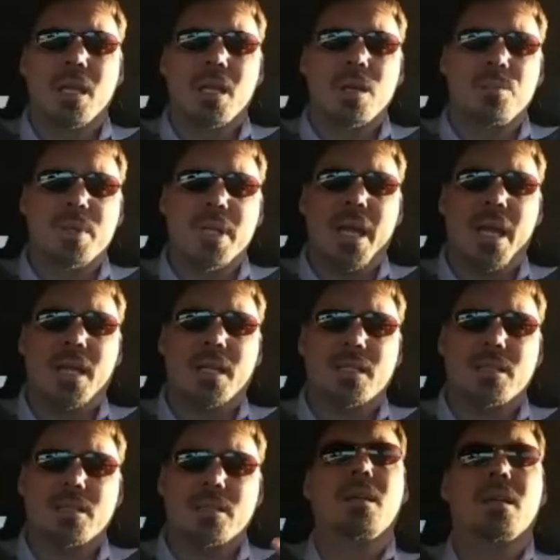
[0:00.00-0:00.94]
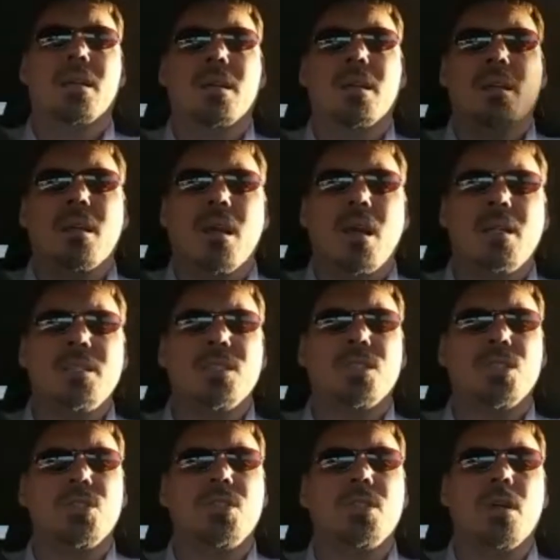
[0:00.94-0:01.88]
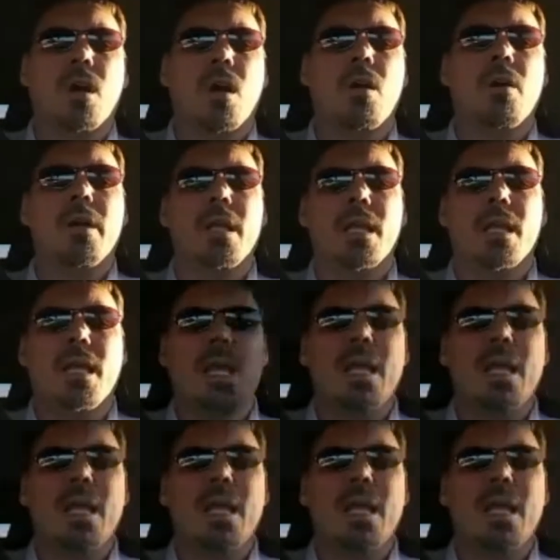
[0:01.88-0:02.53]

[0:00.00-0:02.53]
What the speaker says: Income tax. The Constitution already